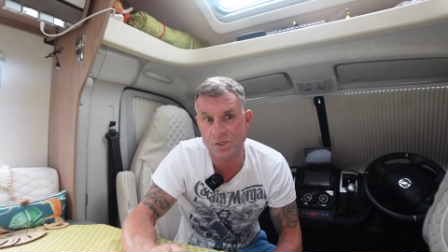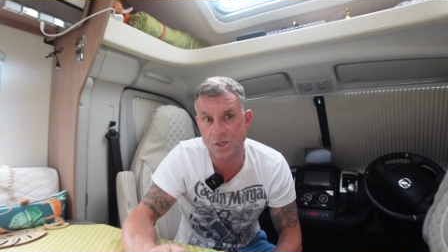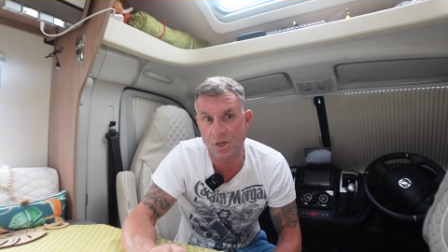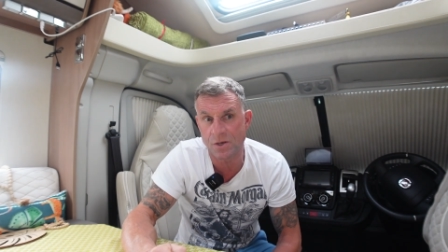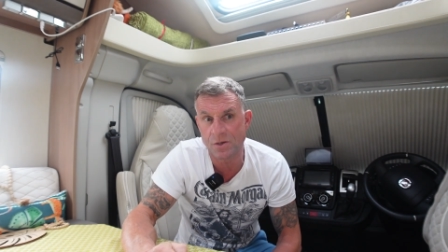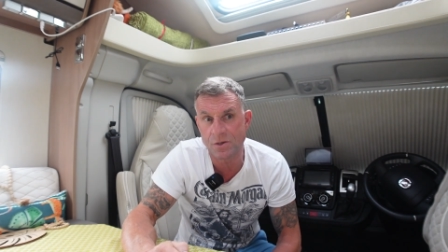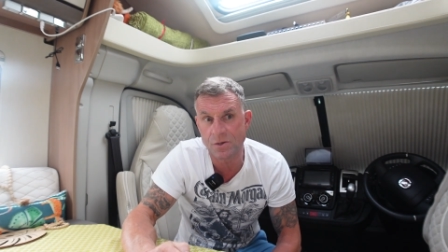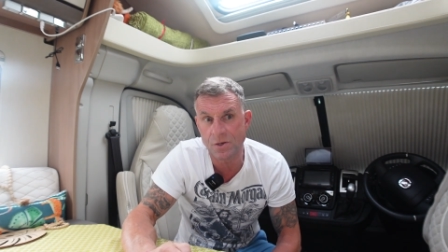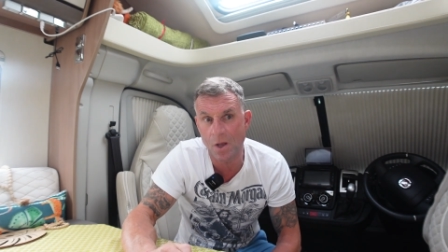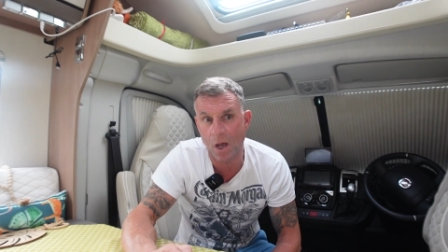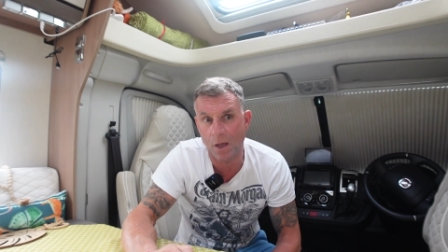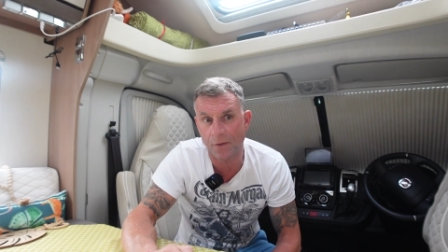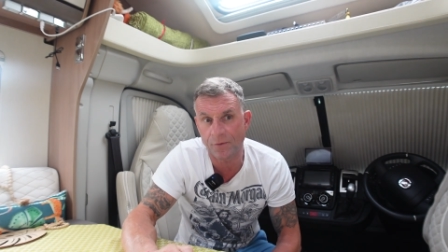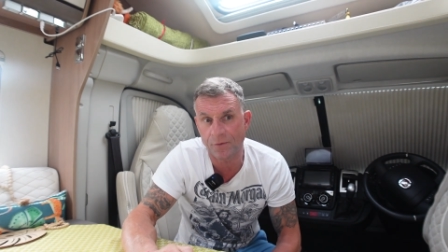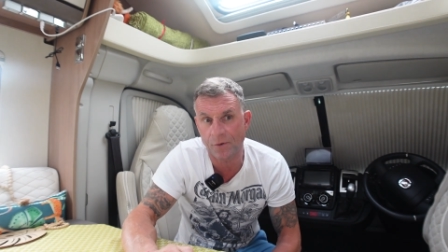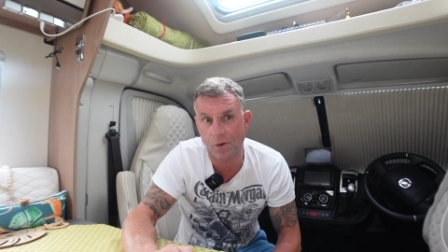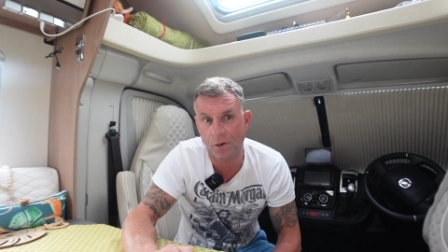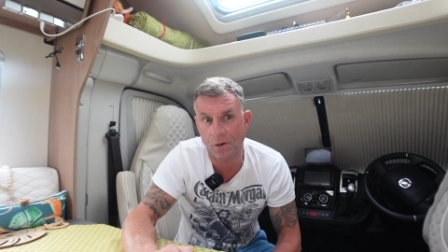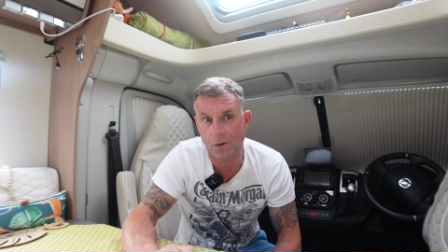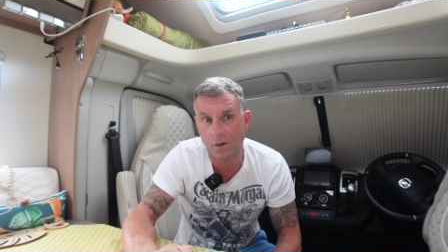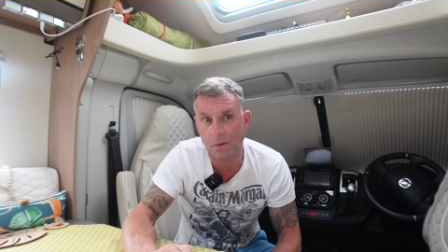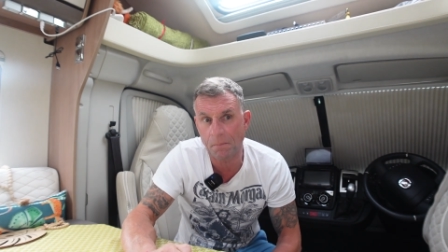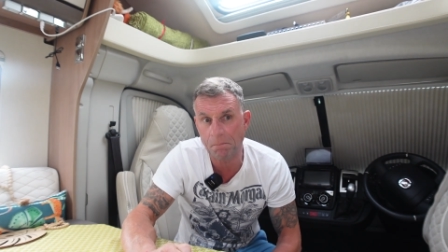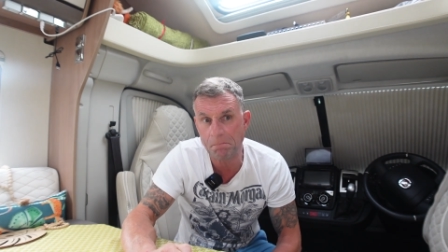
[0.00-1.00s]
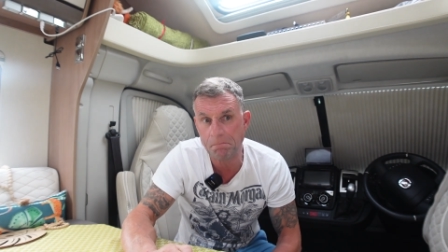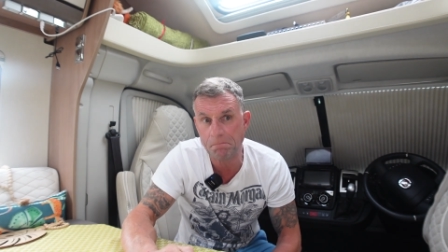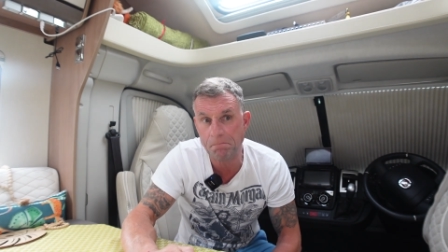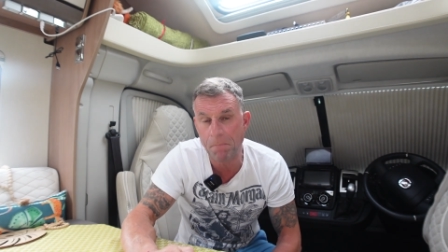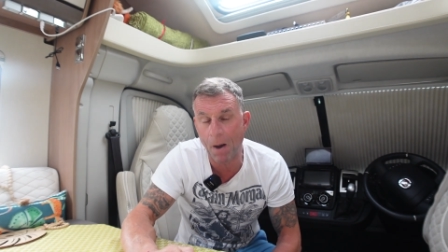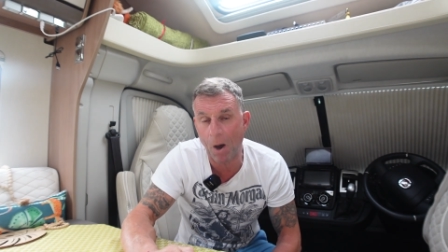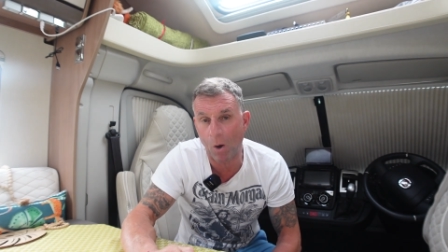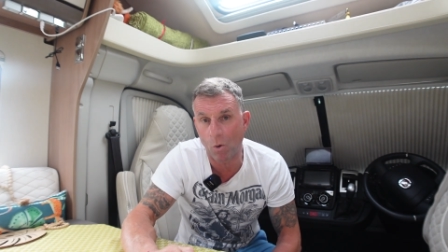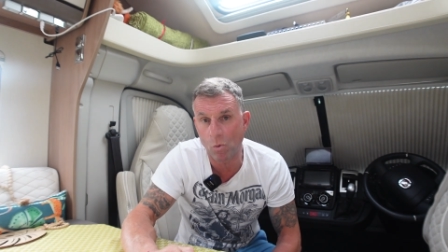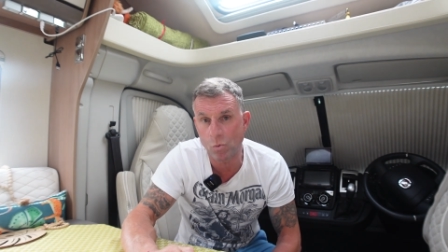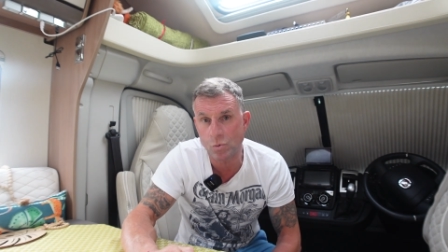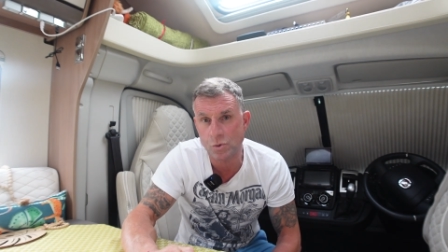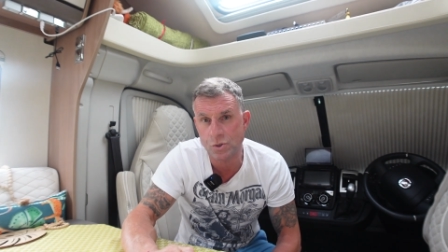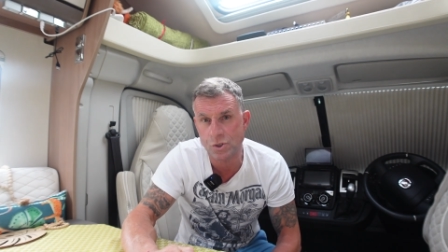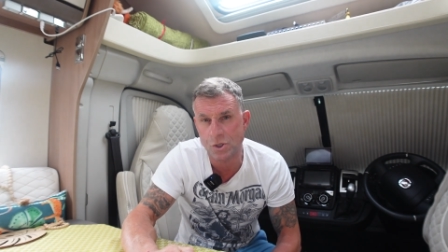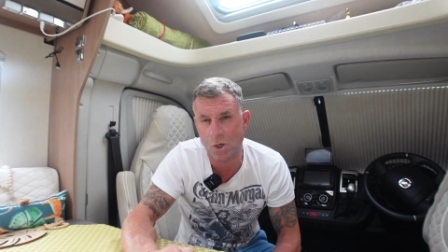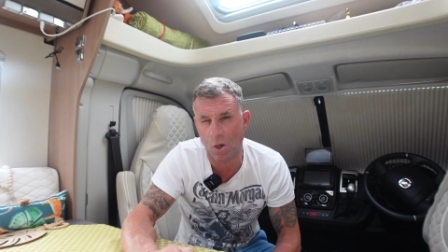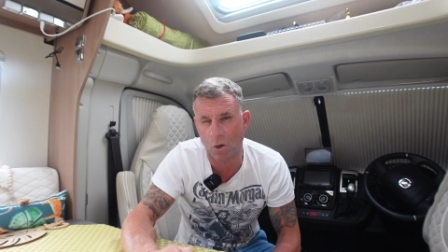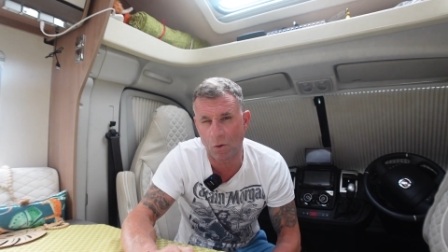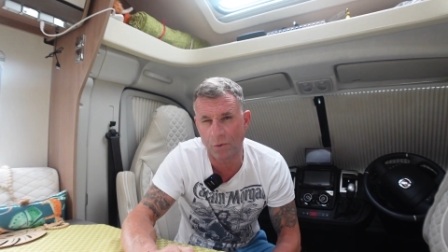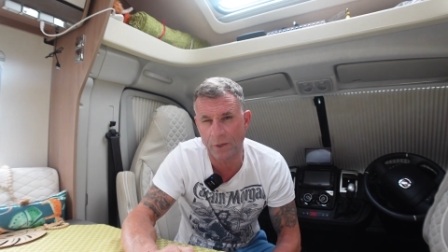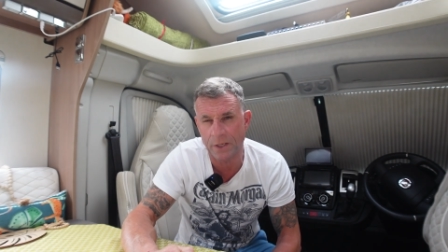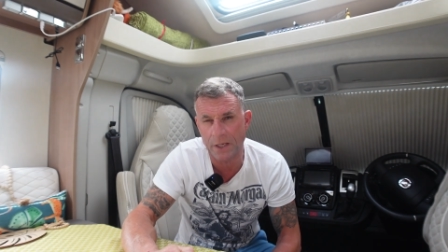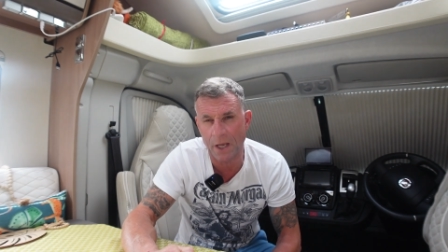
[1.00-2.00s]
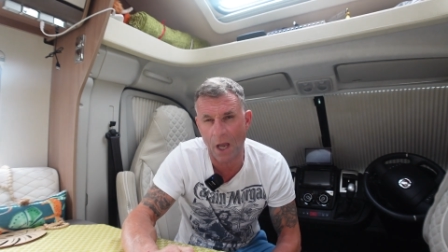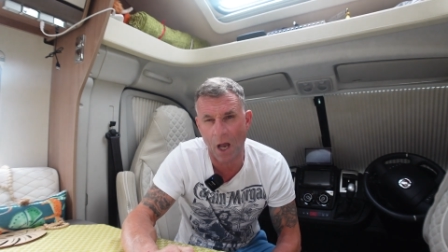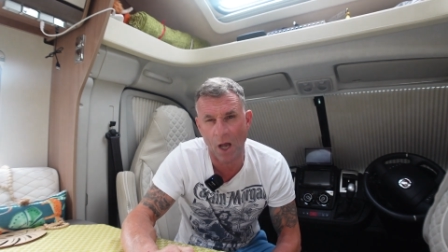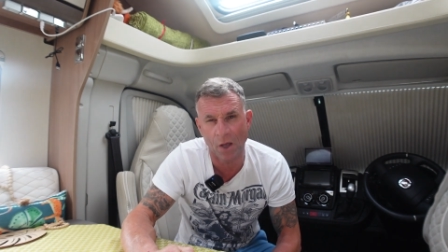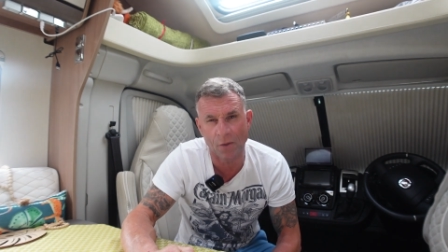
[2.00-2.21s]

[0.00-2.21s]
another bolt on the